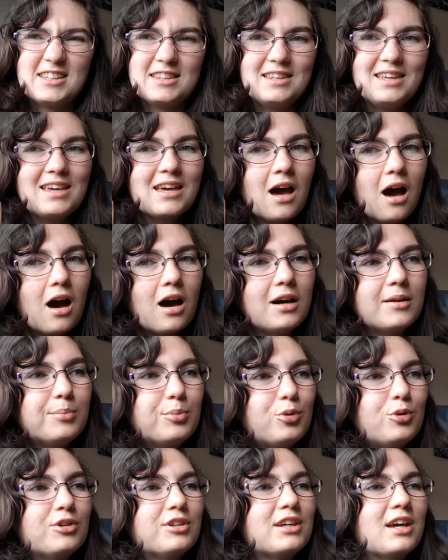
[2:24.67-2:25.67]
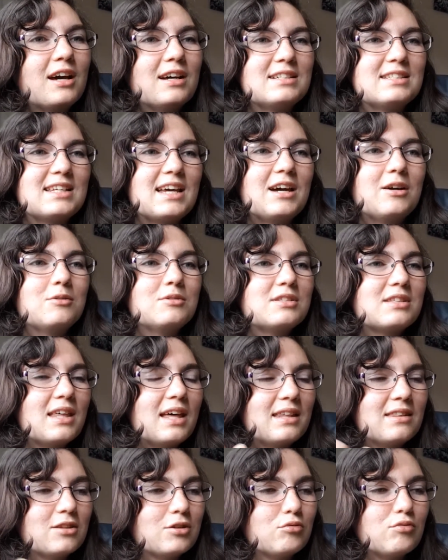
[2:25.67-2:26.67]
the cardboard cutout
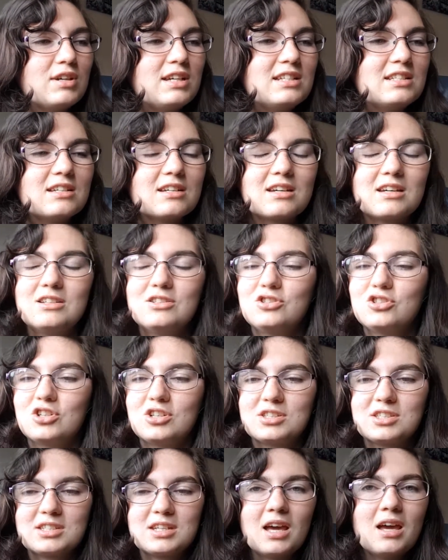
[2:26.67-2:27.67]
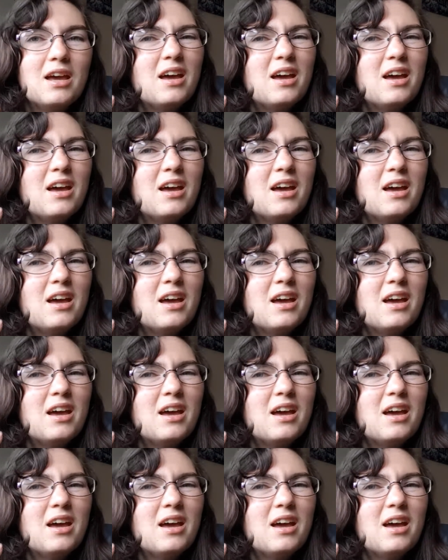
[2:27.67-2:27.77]
that the reader can just